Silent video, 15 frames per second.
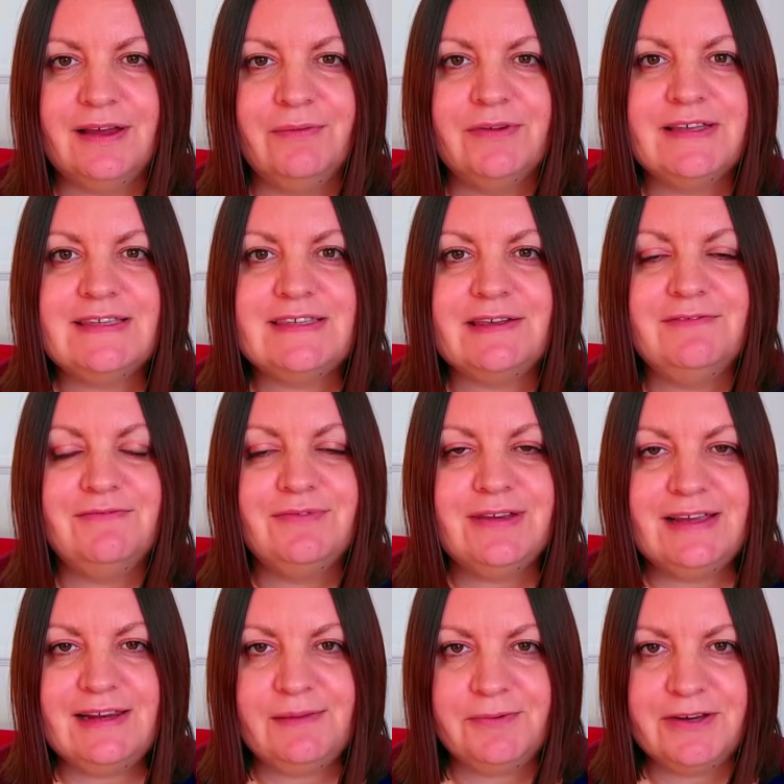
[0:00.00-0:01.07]
And whilst I
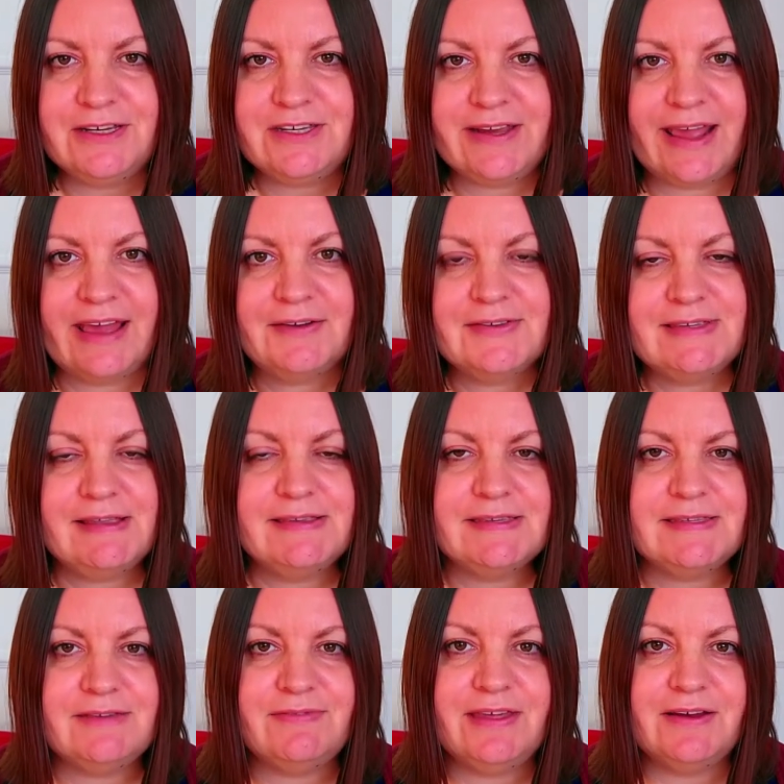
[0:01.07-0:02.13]
really appreciate how
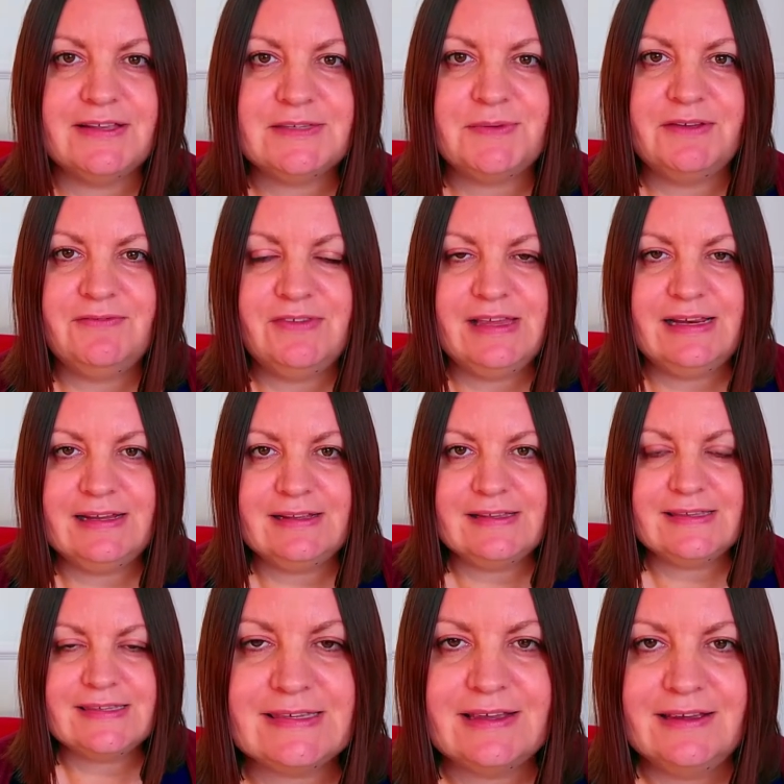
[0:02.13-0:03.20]
sensitive they are to my
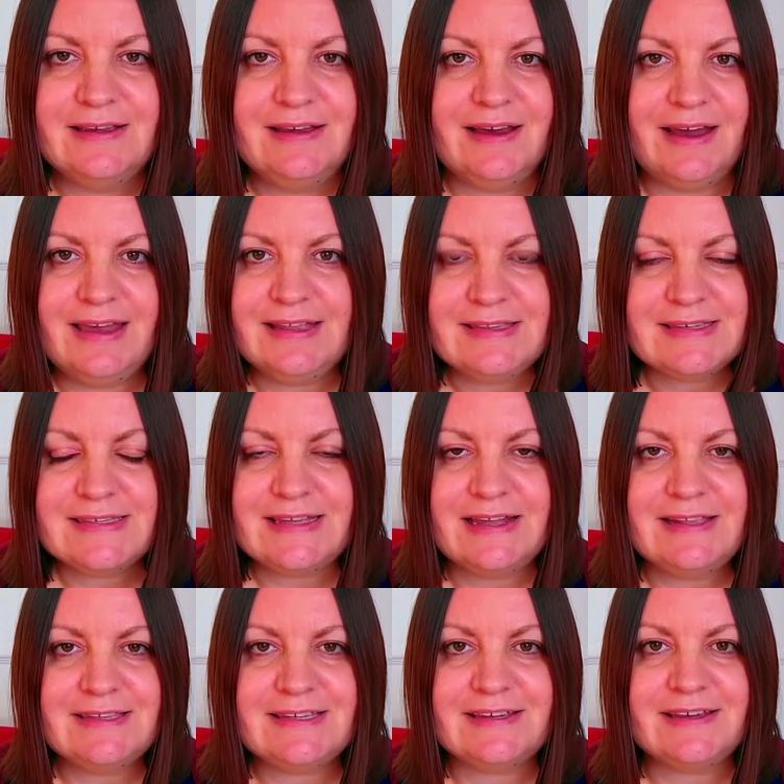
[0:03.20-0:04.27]
feelings, I
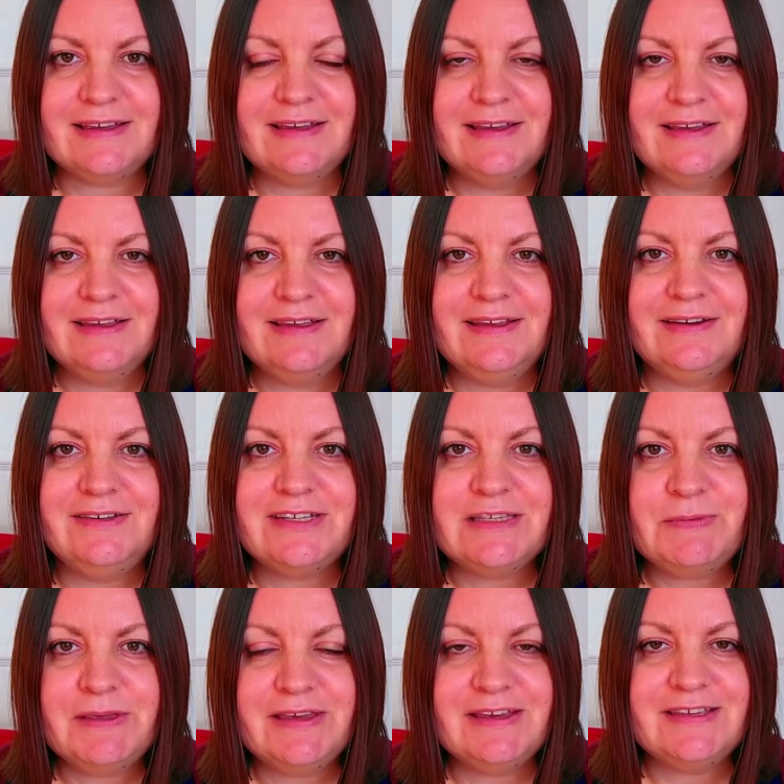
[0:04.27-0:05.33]
understand it.
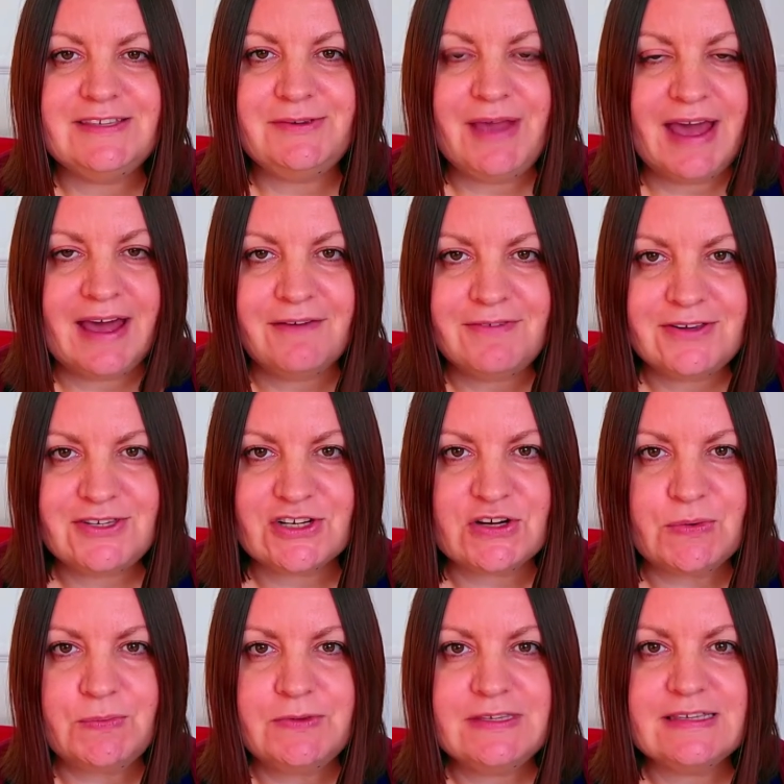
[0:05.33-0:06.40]
Just because you have a
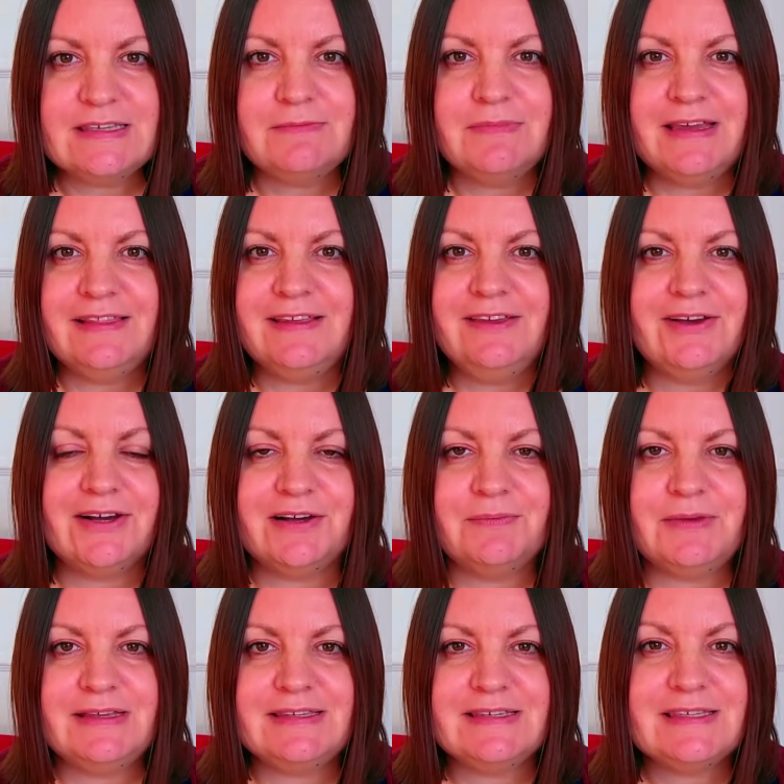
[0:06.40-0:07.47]
job doesn't mean that you
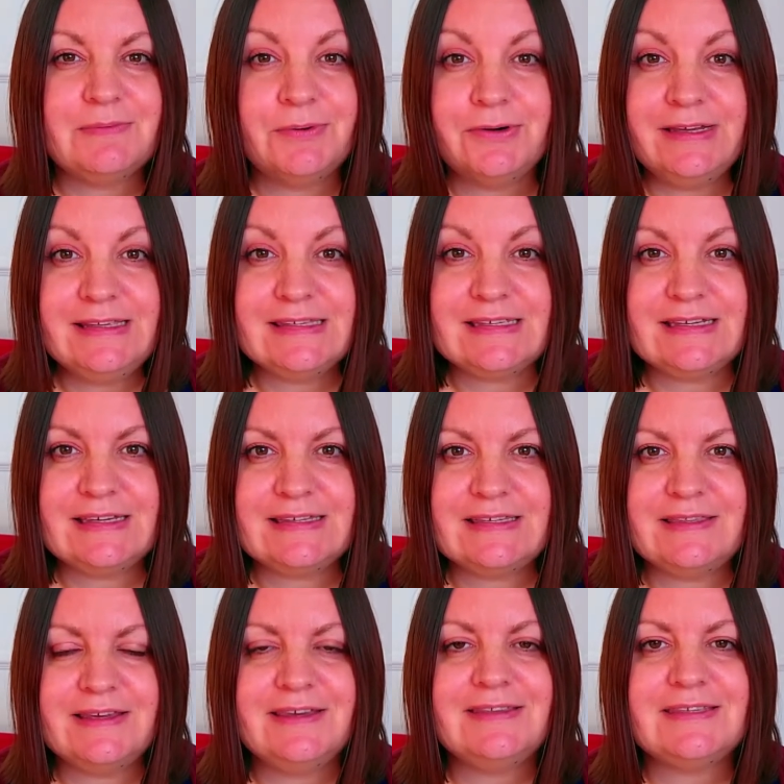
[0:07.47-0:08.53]
can't be disappointed
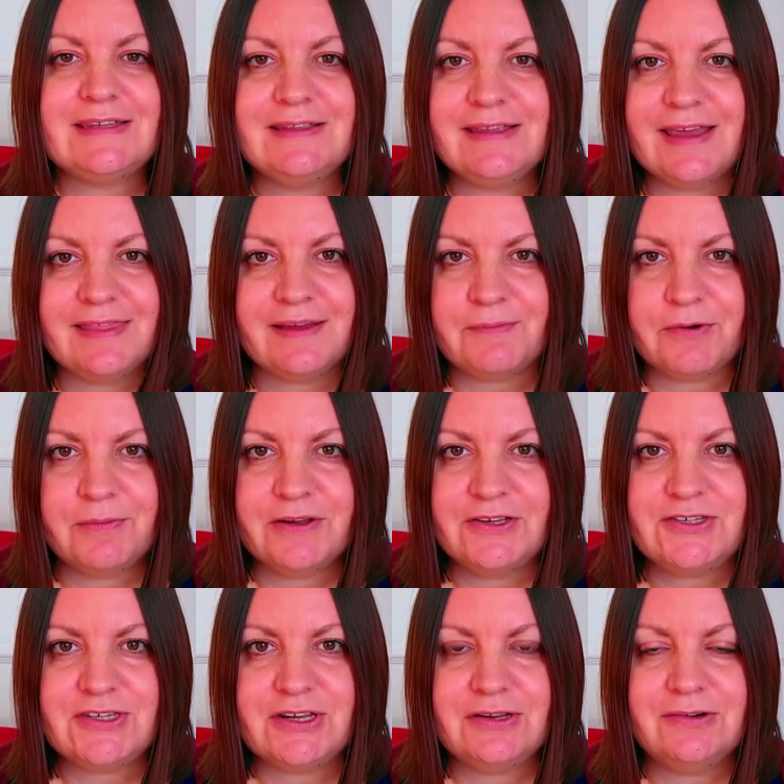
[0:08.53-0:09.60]
that you didn't get that
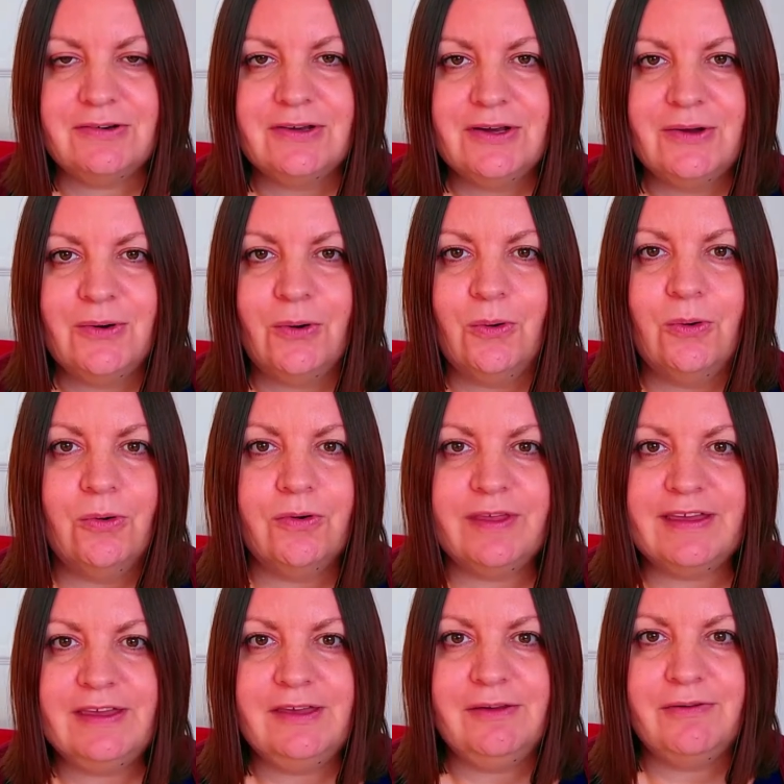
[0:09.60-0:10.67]
promotion, or
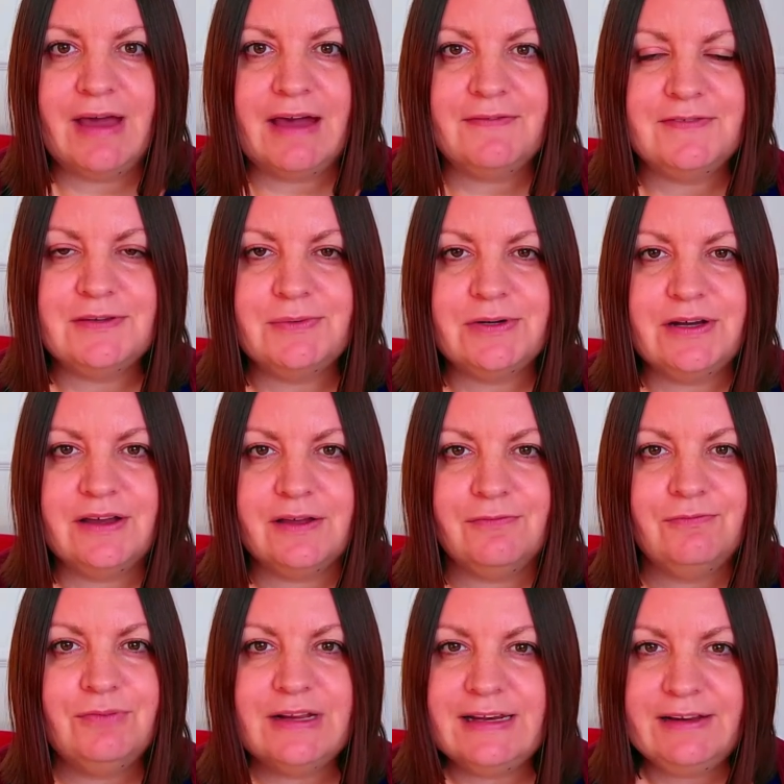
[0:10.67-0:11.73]
that you have to work
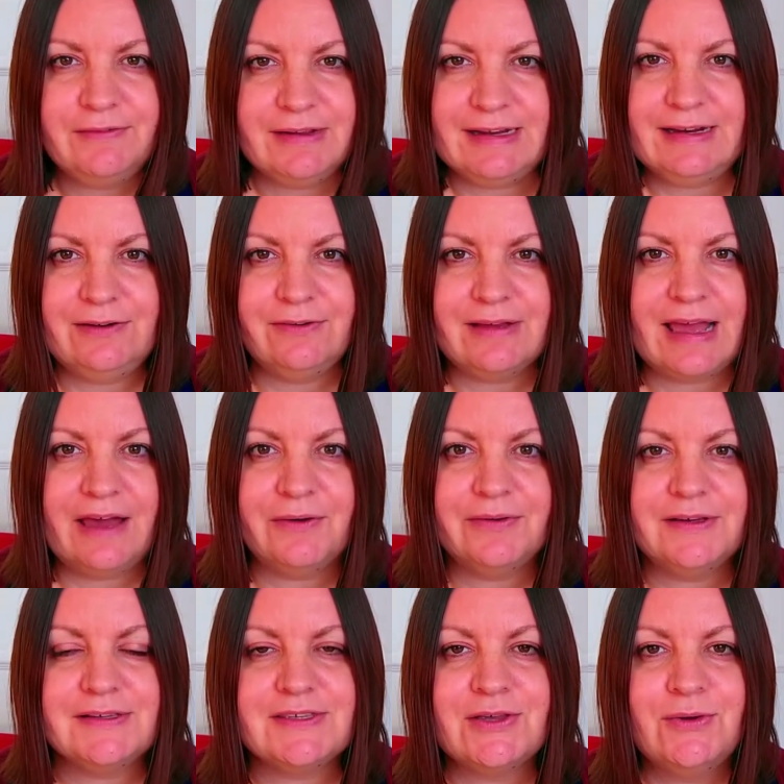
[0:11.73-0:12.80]
really long
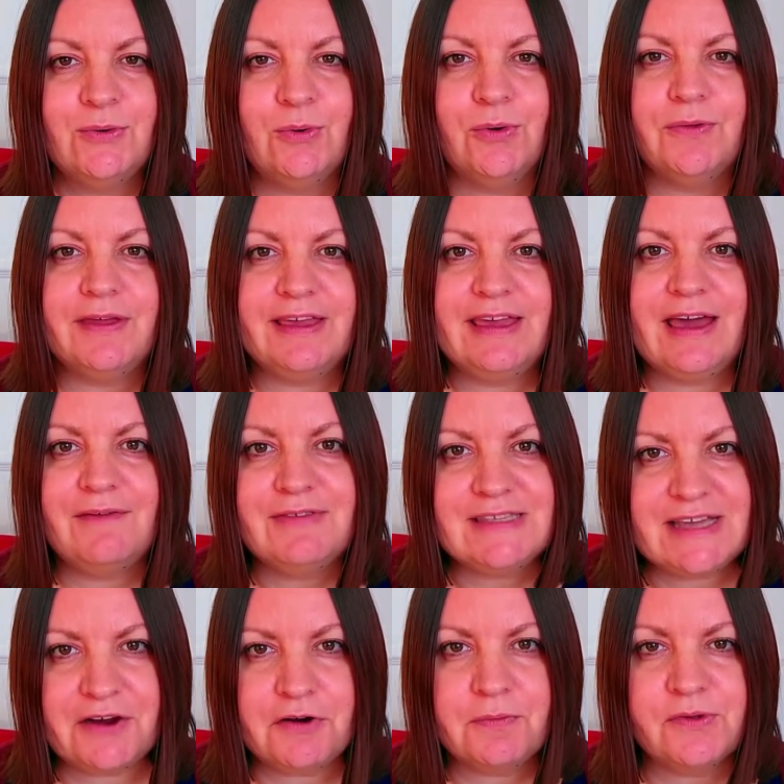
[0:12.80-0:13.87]
hours, or that you have a
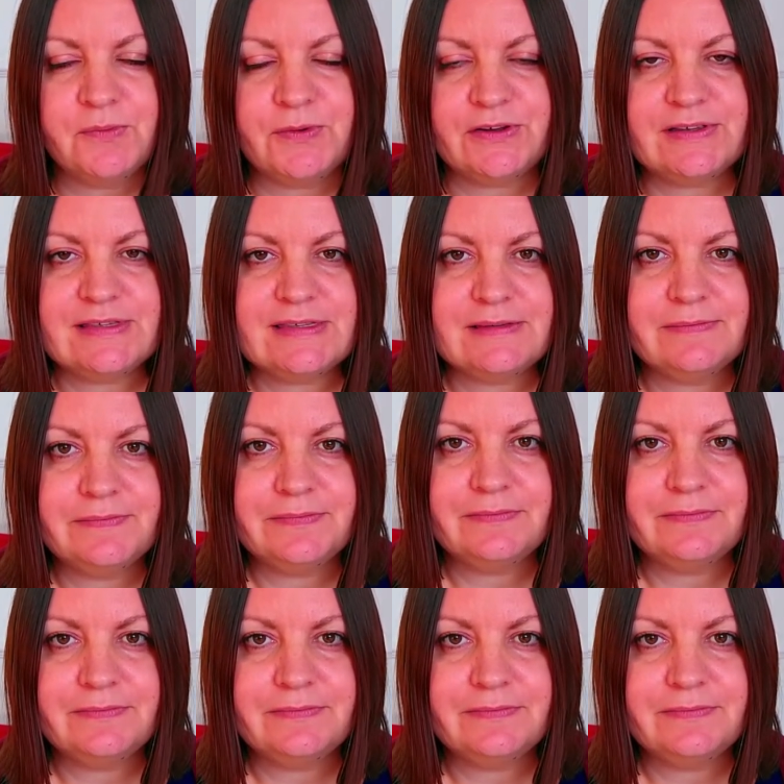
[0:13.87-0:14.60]
terrible boss.